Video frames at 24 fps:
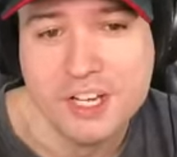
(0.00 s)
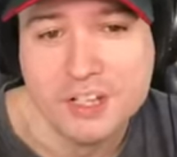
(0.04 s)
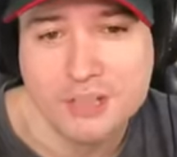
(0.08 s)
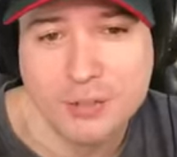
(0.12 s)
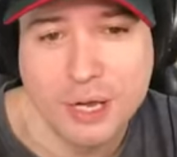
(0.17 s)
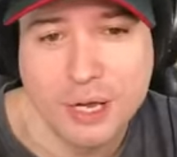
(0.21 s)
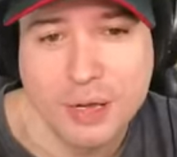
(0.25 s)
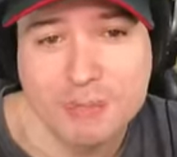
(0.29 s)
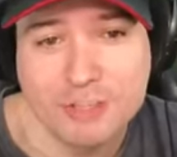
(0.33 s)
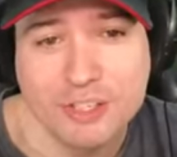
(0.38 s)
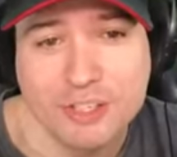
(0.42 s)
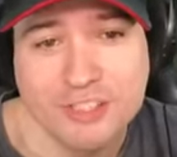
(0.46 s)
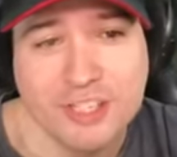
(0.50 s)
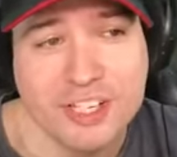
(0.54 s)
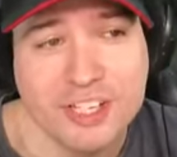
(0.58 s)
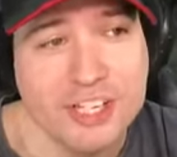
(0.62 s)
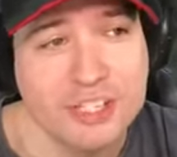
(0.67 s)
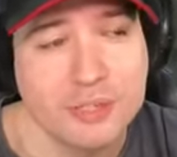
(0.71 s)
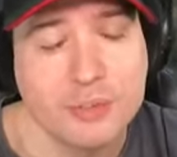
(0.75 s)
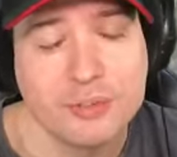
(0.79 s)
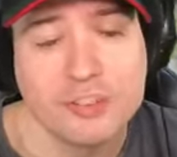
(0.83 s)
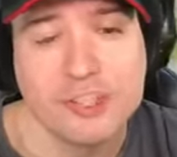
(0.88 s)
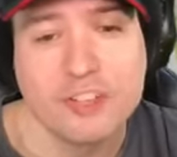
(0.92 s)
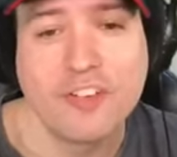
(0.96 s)
So I'm just gonna
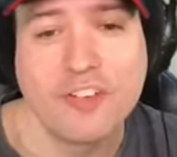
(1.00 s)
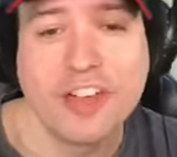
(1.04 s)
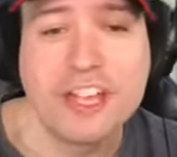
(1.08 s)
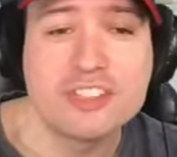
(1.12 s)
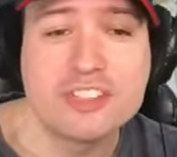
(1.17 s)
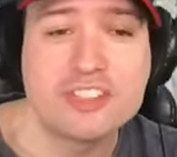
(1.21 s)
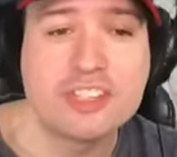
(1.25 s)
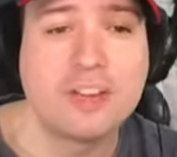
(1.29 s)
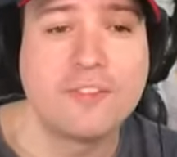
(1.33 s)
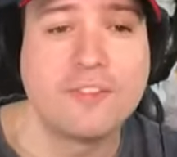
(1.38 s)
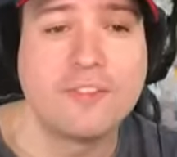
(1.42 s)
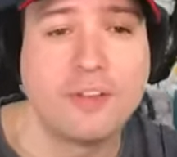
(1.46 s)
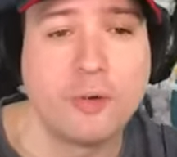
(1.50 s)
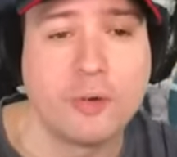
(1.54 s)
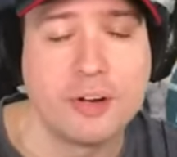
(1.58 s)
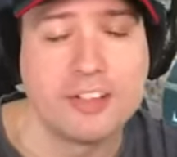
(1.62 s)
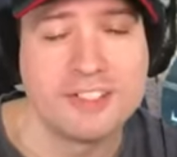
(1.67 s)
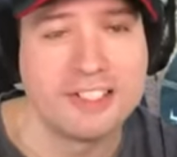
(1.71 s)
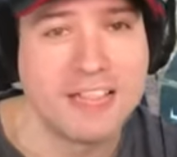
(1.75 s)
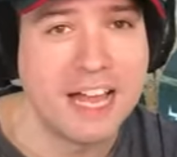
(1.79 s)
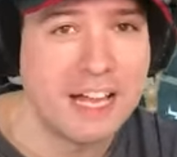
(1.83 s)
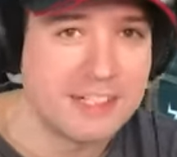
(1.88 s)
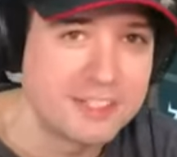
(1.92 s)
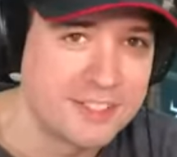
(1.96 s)
use a phase shift for
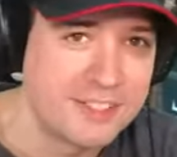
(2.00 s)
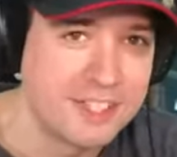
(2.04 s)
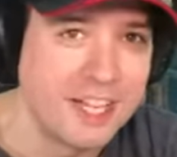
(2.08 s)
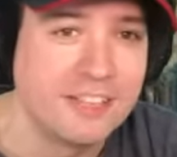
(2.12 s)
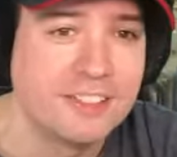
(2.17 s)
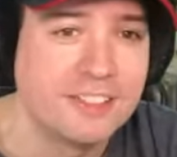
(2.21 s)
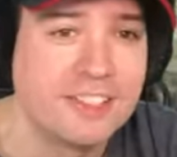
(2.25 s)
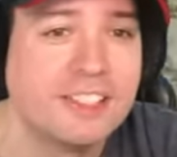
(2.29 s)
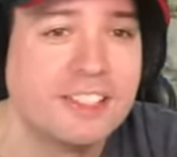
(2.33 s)
his last stand